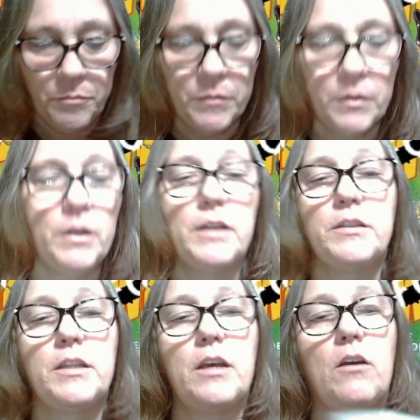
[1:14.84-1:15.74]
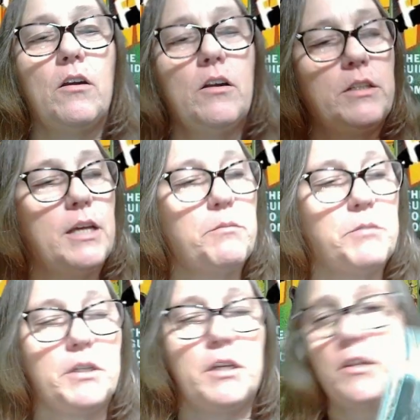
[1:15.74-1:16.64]
Alright, they are taped
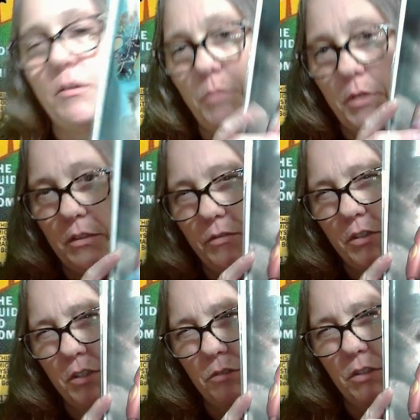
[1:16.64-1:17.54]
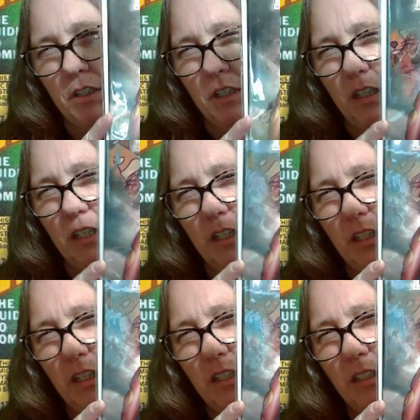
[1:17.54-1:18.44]
together, but the first one
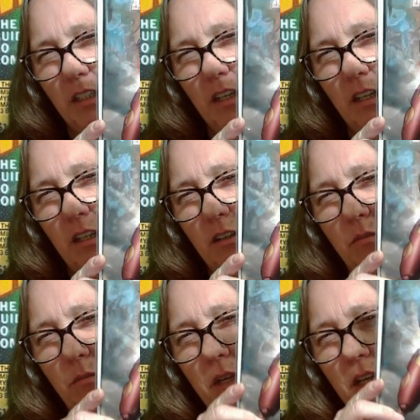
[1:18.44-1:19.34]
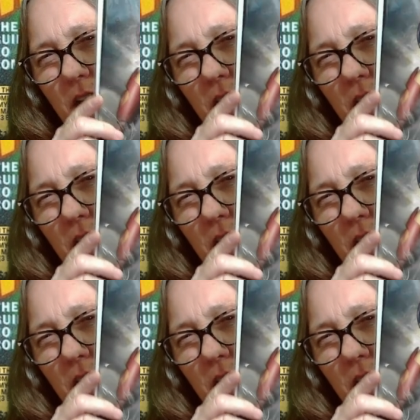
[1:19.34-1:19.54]
is Iron Man.